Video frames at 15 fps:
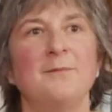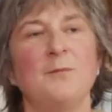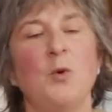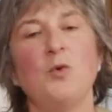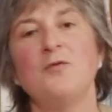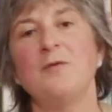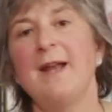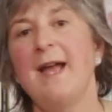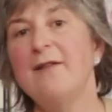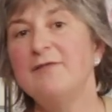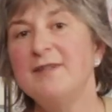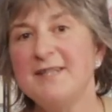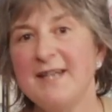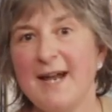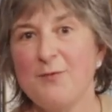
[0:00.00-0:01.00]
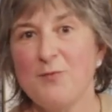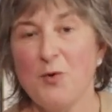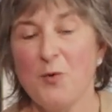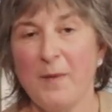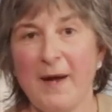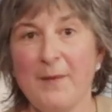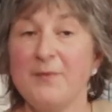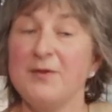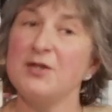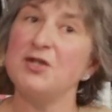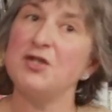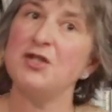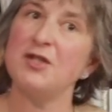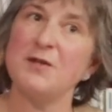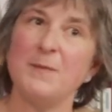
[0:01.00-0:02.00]
ordinary everyday wallpaper that's
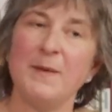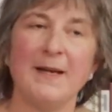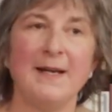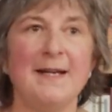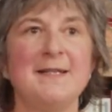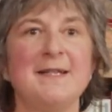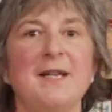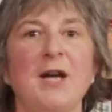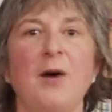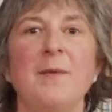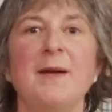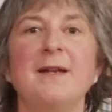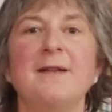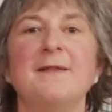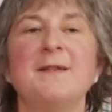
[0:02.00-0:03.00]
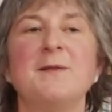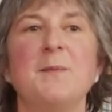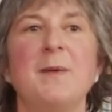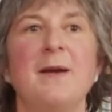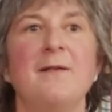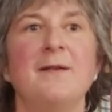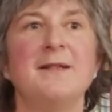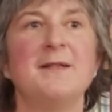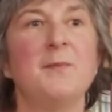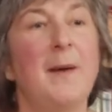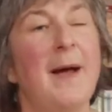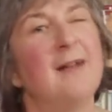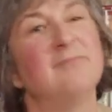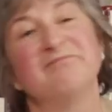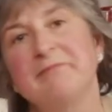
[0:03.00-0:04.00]
just beginning to come in at this period is
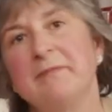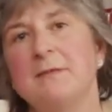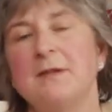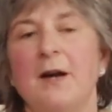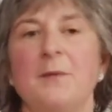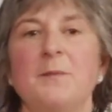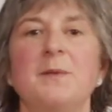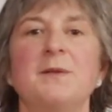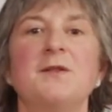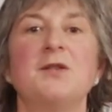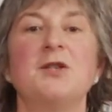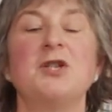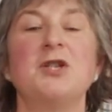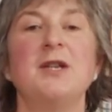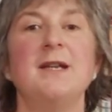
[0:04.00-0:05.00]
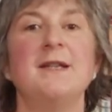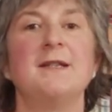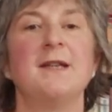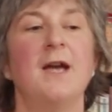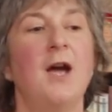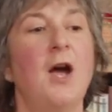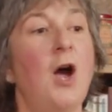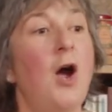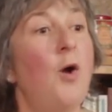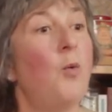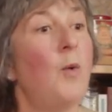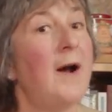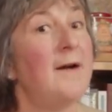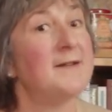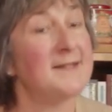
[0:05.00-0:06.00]
about 9p a sheet,
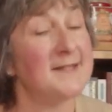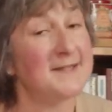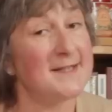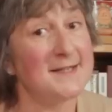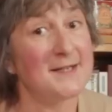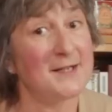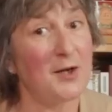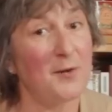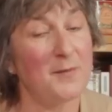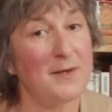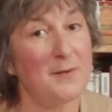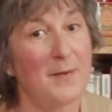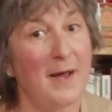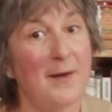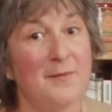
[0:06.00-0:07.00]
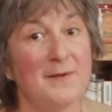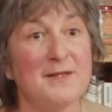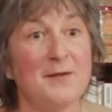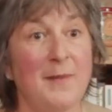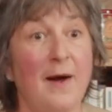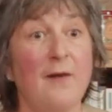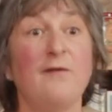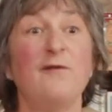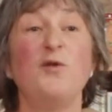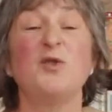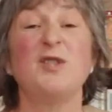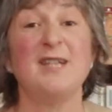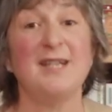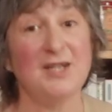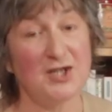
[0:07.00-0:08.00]
whereas East India Company paper is about
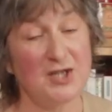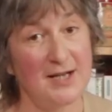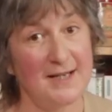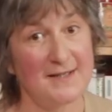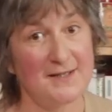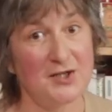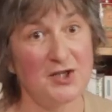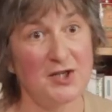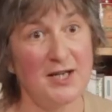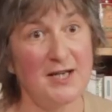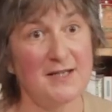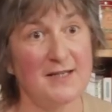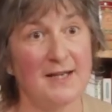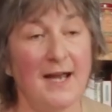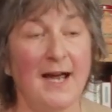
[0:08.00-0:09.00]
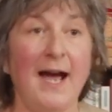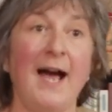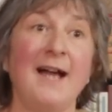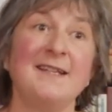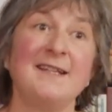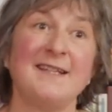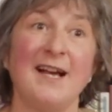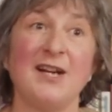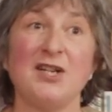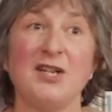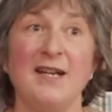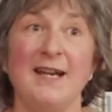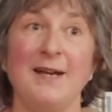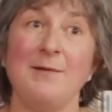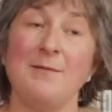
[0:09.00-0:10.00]
14 shillings a sheet. And it's
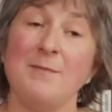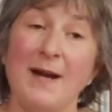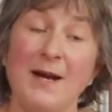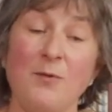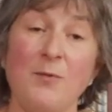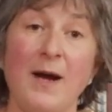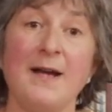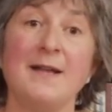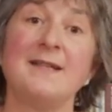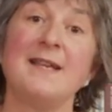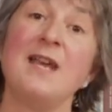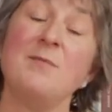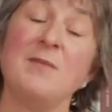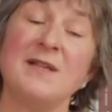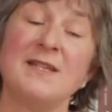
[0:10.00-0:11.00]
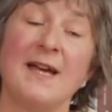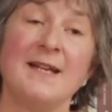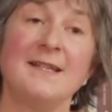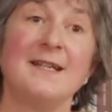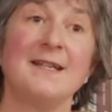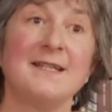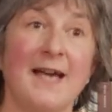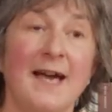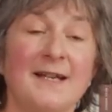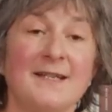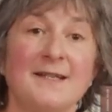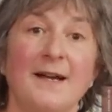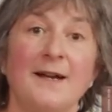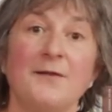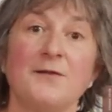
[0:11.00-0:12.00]
actually, in many ways, imitating
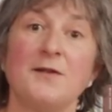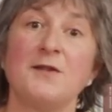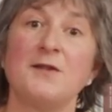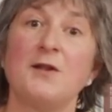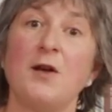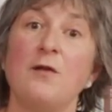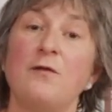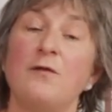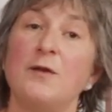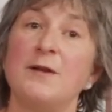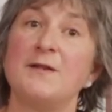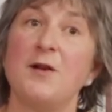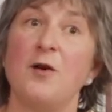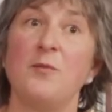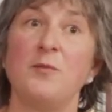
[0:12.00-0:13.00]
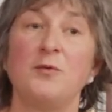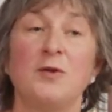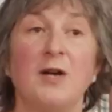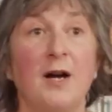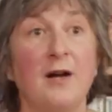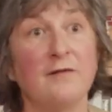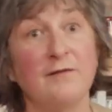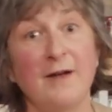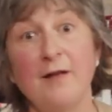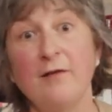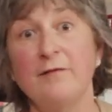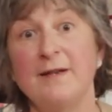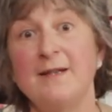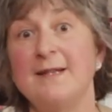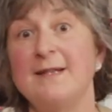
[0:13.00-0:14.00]
textiles. So, for example, cut
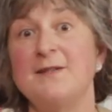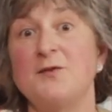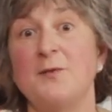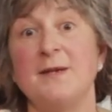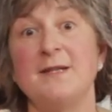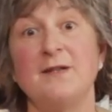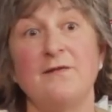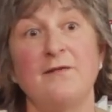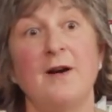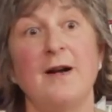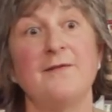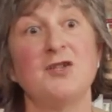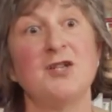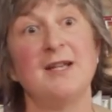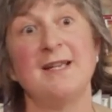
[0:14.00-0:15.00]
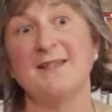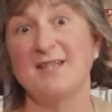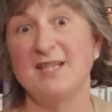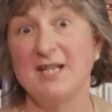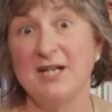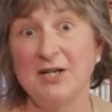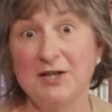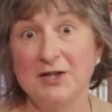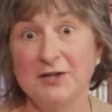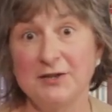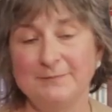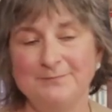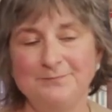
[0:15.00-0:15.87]
velvet is 25 shillings a yard.